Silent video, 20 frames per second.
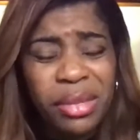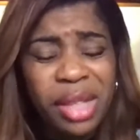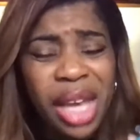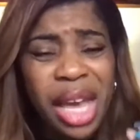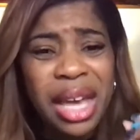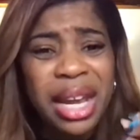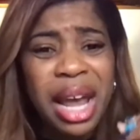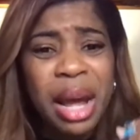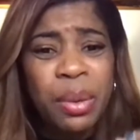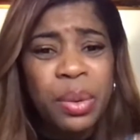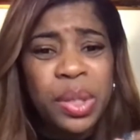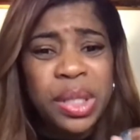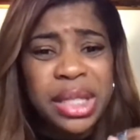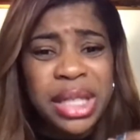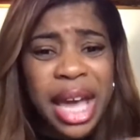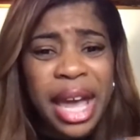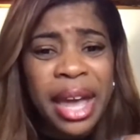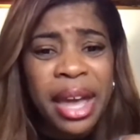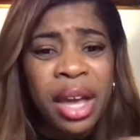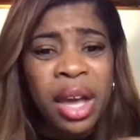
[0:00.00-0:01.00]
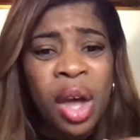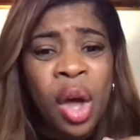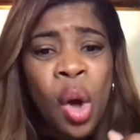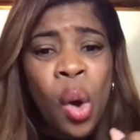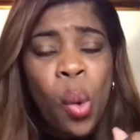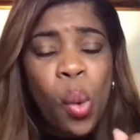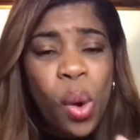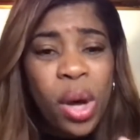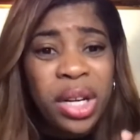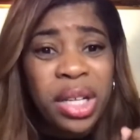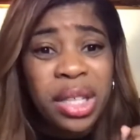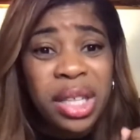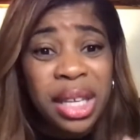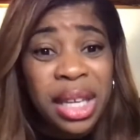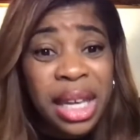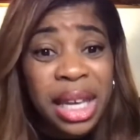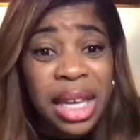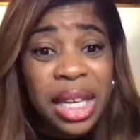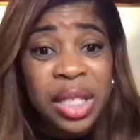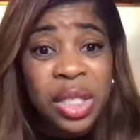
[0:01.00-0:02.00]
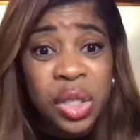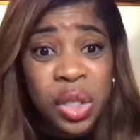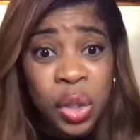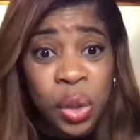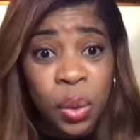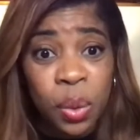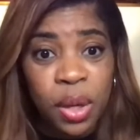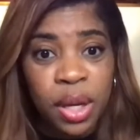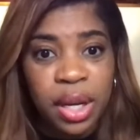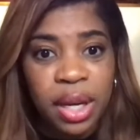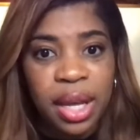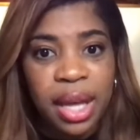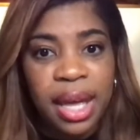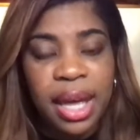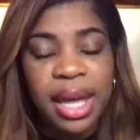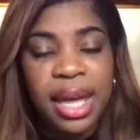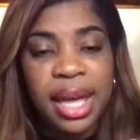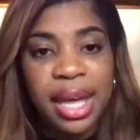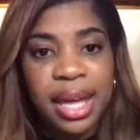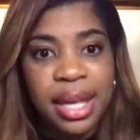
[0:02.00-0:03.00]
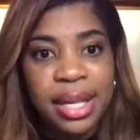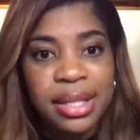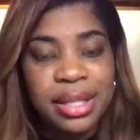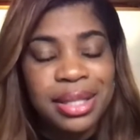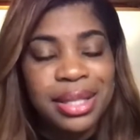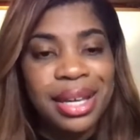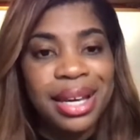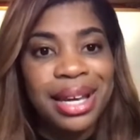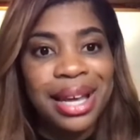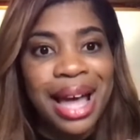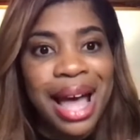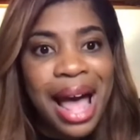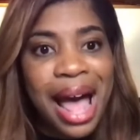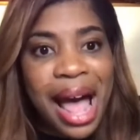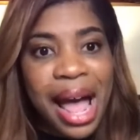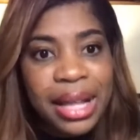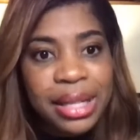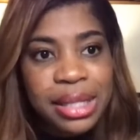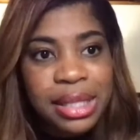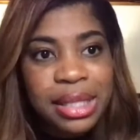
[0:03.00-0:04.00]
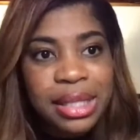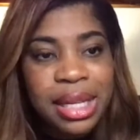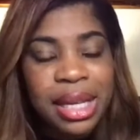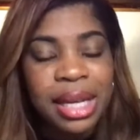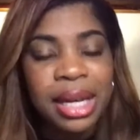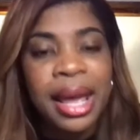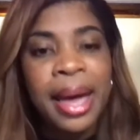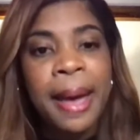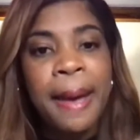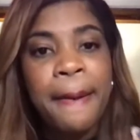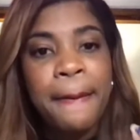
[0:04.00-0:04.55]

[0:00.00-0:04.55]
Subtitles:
And I will say one of the keys to it is the constant